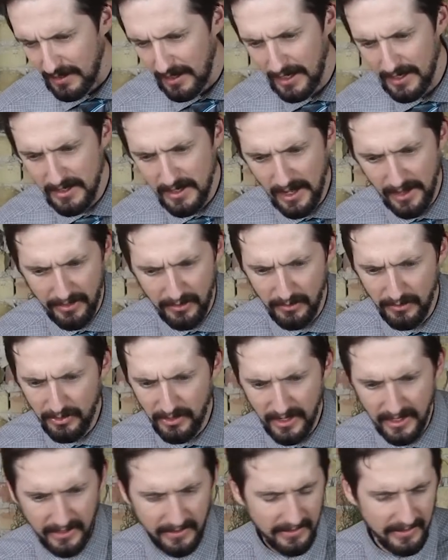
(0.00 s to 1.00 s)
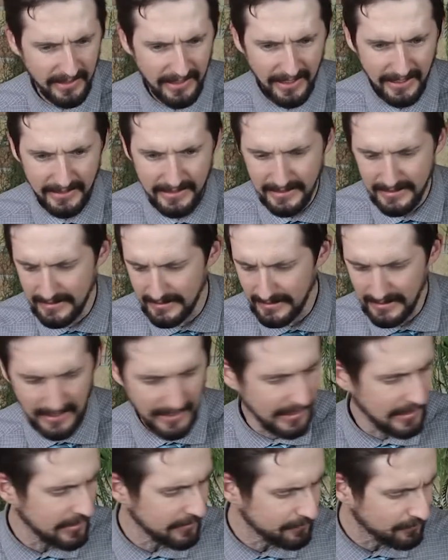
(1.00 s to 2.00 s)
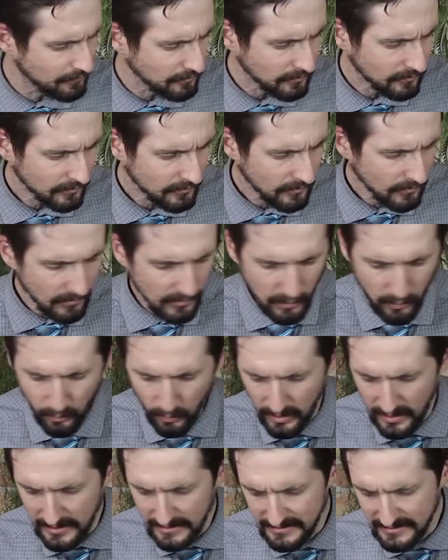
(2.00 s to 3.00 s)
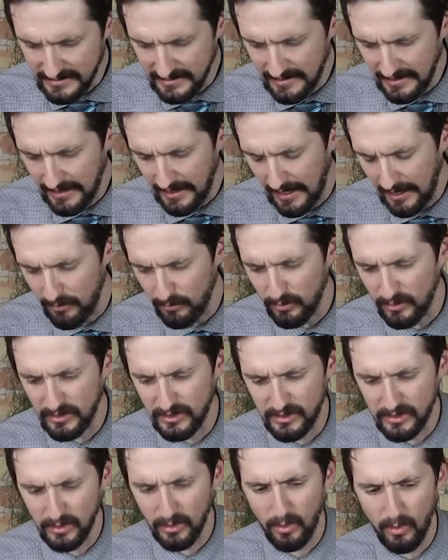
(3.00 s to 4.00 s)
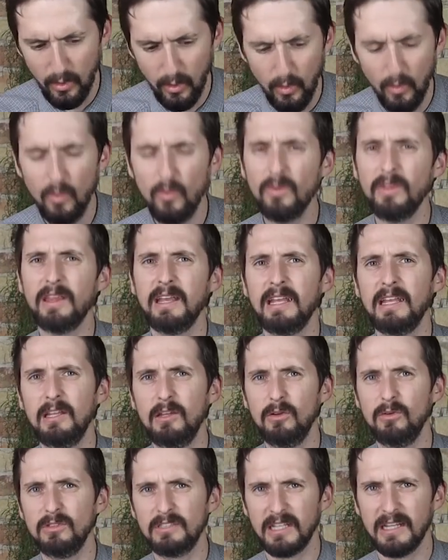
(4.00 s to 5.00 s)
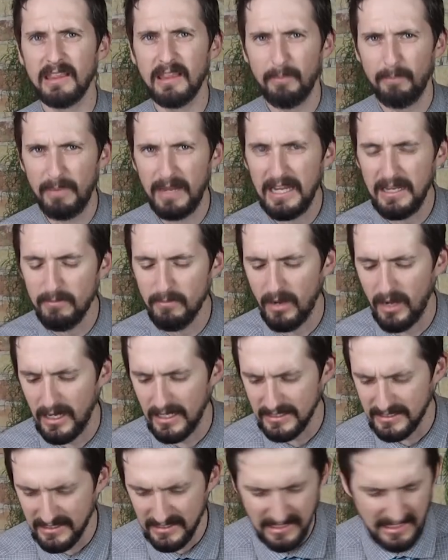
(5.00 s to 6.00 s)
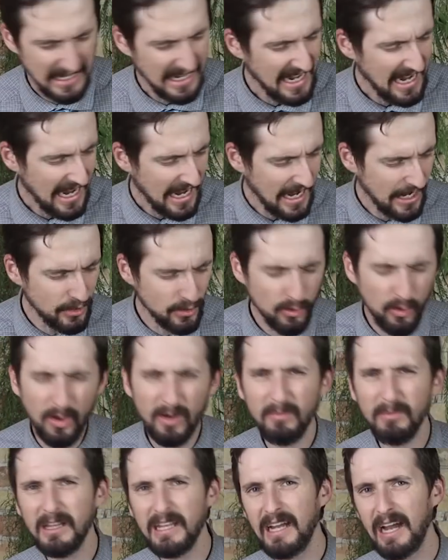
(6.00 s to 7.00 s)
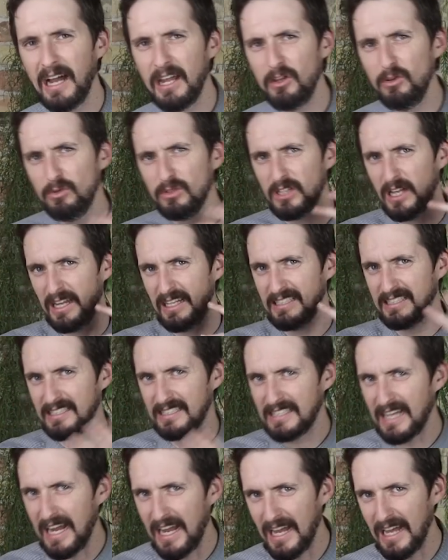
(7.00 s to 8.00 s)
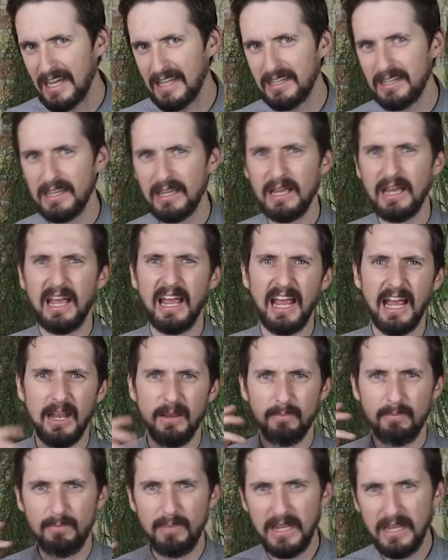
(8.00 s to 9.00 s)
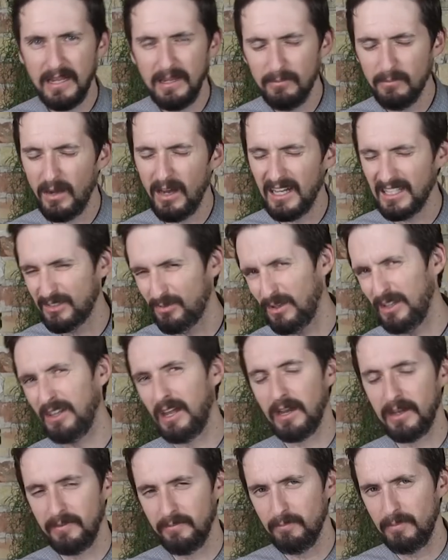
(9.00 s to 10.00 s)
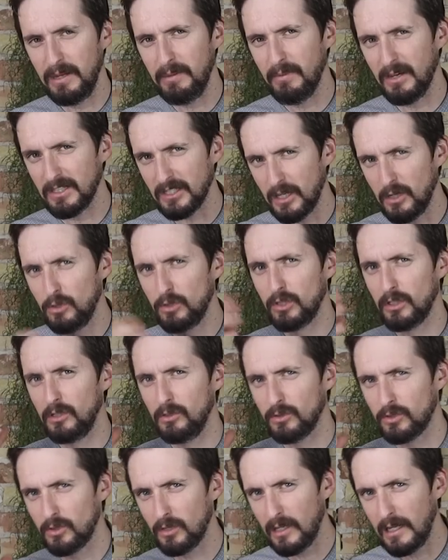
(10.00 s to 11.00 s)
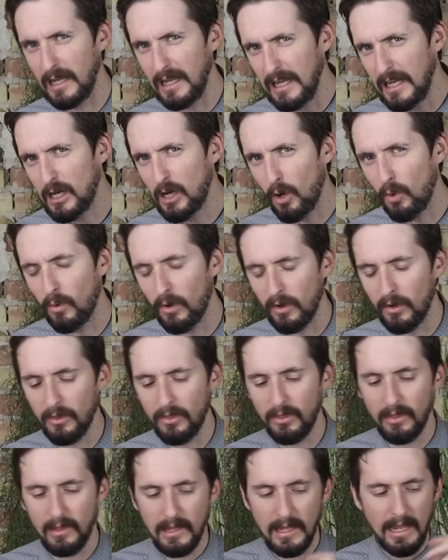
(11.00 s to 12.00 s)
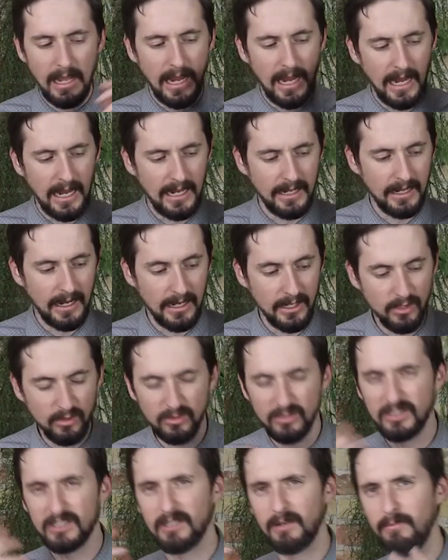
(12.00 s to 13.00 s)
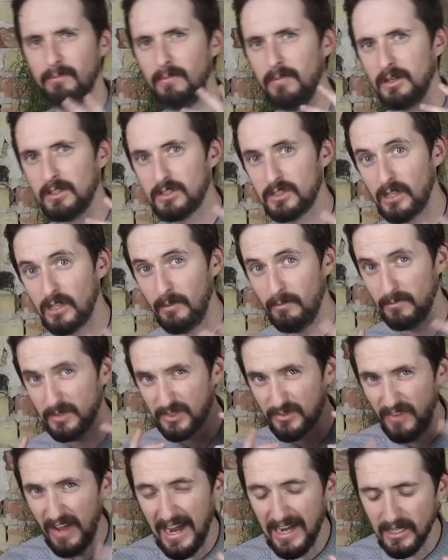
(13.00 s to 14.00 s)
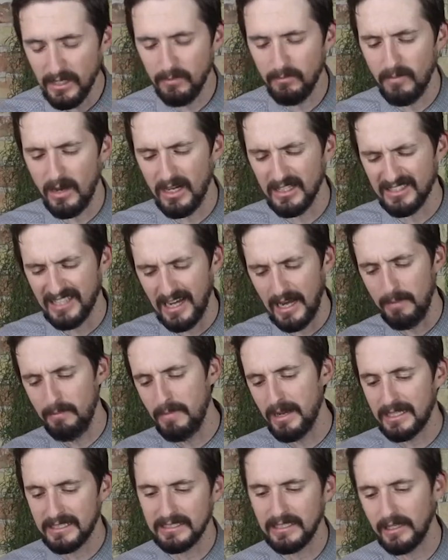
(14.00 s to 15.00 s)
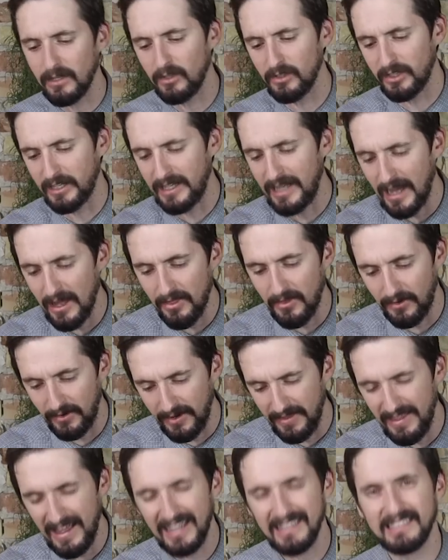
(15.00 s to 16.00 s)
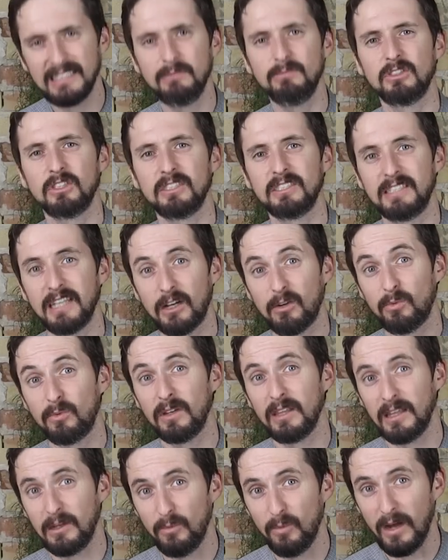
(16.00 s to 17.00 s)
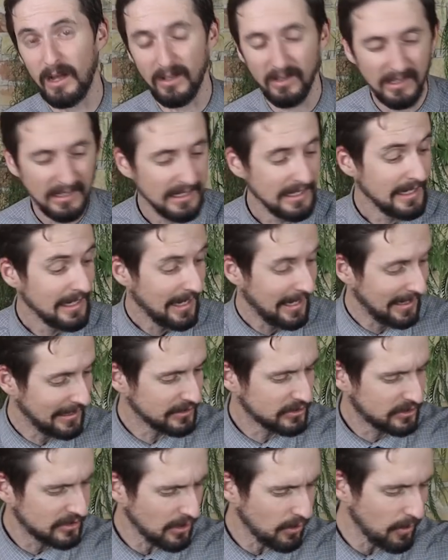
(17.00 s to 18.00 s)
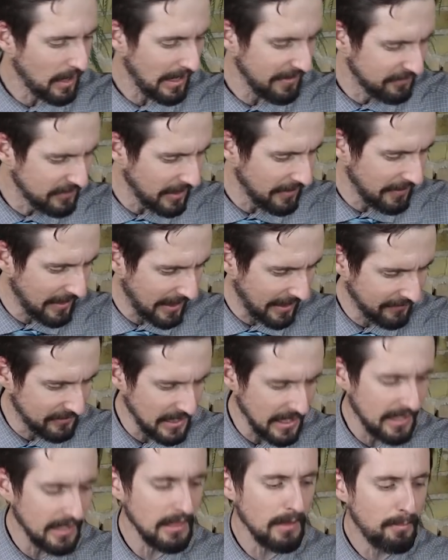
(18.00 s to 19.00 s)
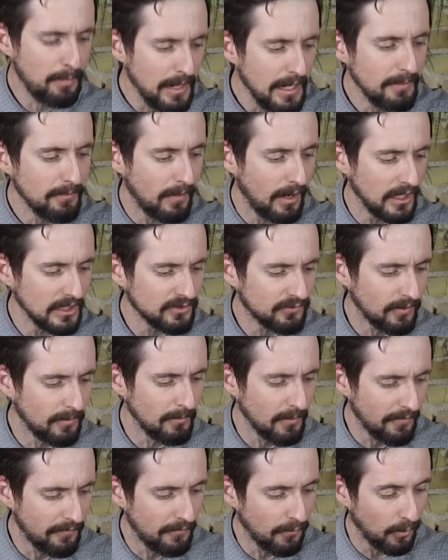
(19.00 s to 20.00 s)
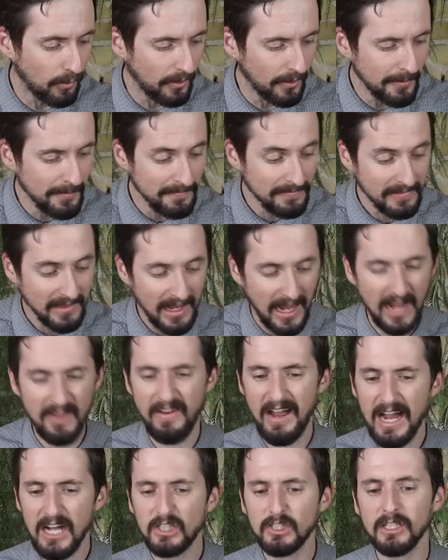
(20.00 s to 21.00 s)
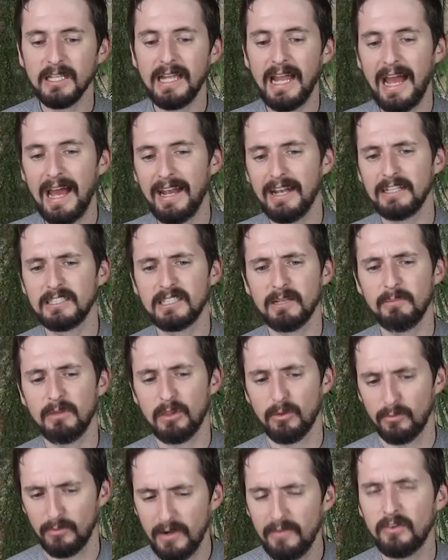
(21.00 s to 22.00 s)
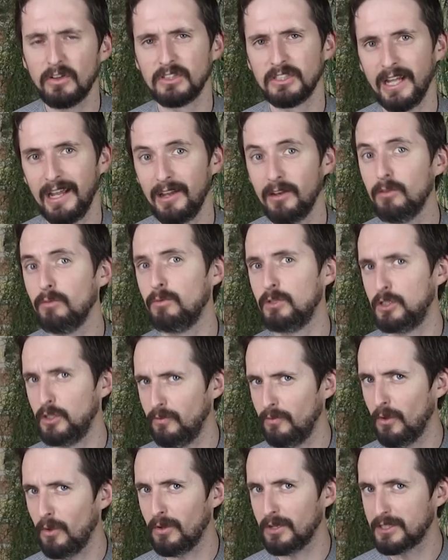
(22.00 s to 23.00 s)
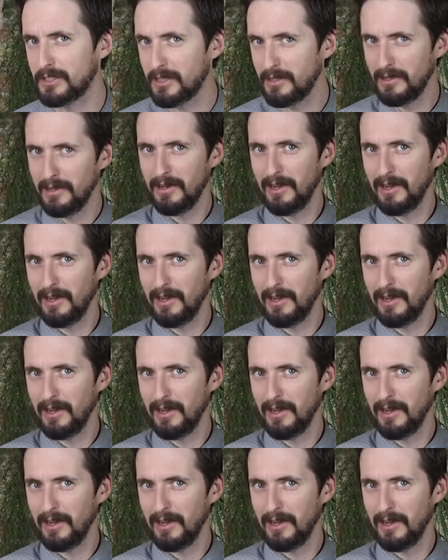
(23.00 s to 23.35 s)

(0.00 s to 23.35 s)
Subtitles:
Another thing that I didn't like was that I was only using the peat moss, and normally I use a sand and peat moss, well, not even peat moss, I usually use Eco Earth, and I use some sphagnum moss, and I mix that all together, and that seems to stick really well. And so I've done that. I've taken the peat moss from before. I've actually added some of the river sand, which you've noticed